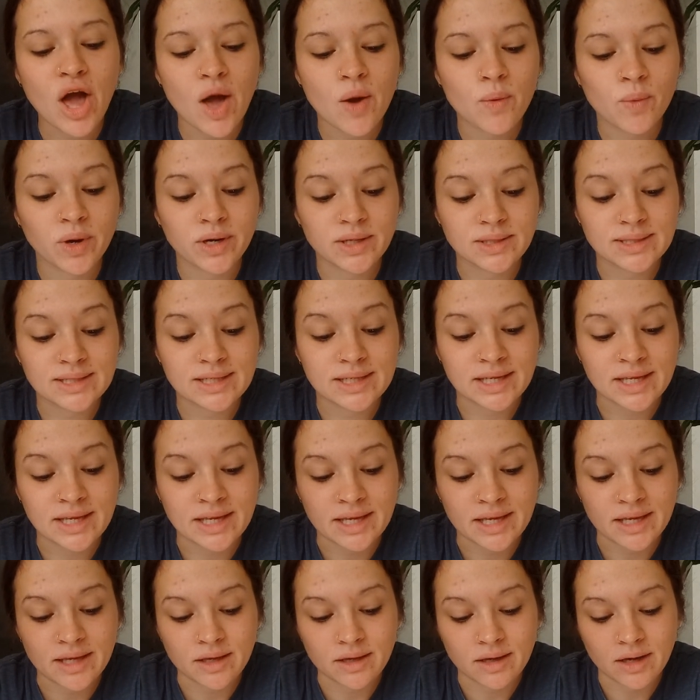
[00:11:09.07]
I wanted to
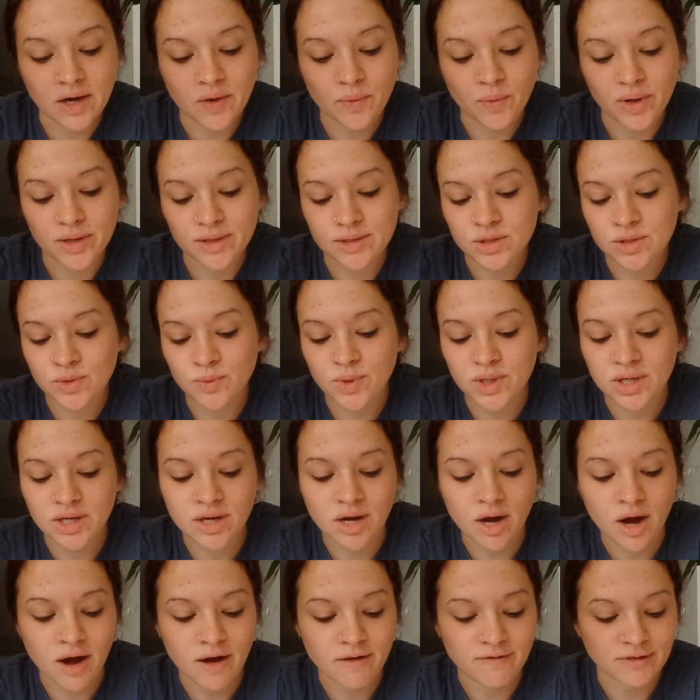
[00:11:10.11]
heal. I wanted to
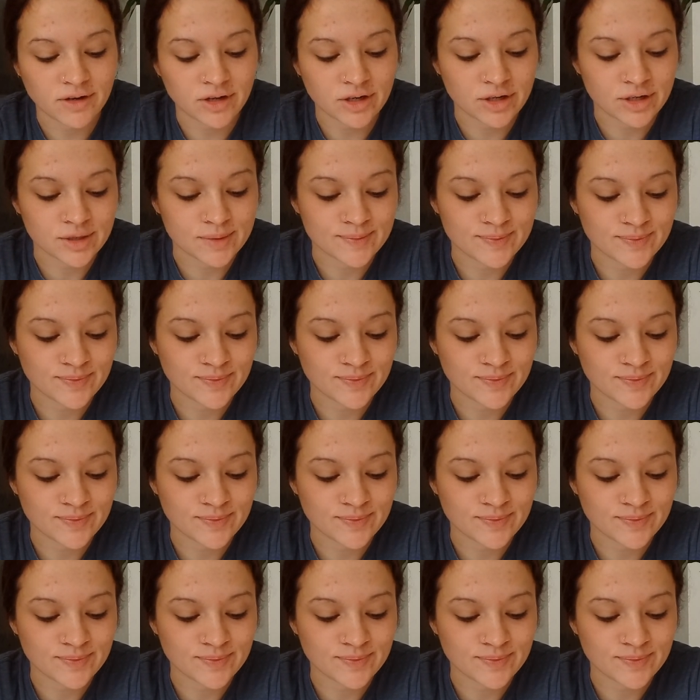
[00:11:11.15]
recover.